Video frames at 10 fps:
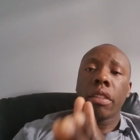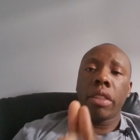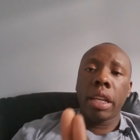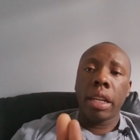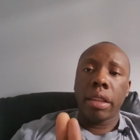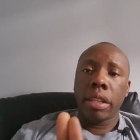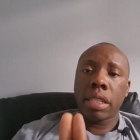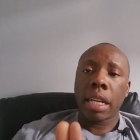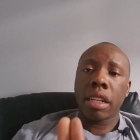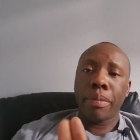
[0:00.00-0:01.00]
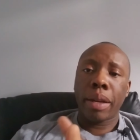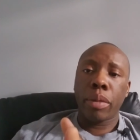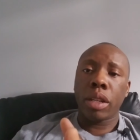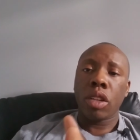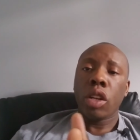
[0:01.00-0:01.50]
the the Second
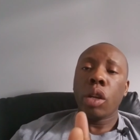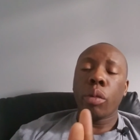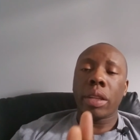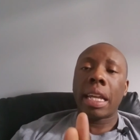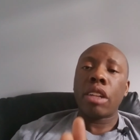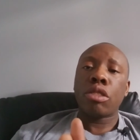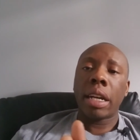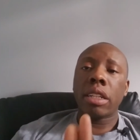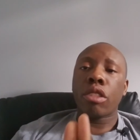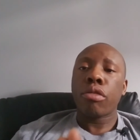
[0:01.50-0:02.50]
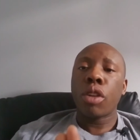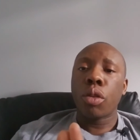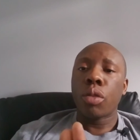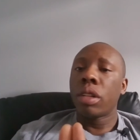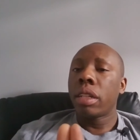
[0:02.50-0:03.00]
Amendment without trying to
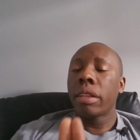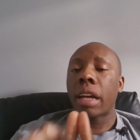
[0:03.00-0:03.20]
throw